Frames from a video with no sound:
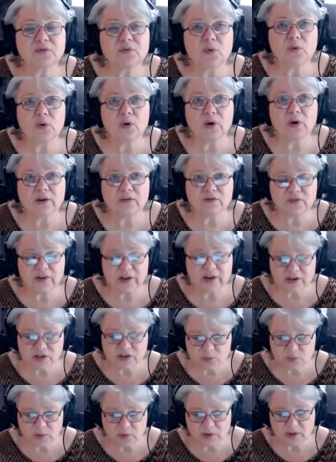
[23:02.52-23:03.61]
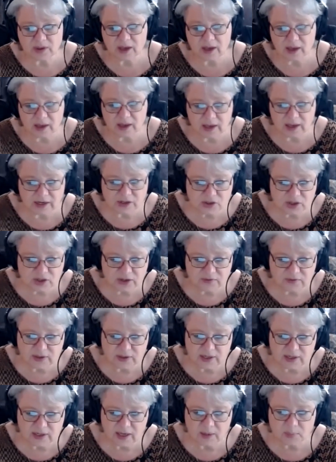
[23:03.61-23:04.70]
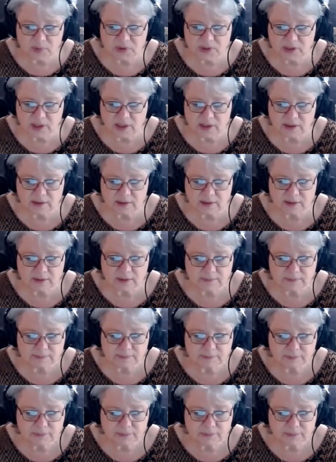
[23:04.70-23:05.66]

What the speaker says: for infection with HIV and hepatitis.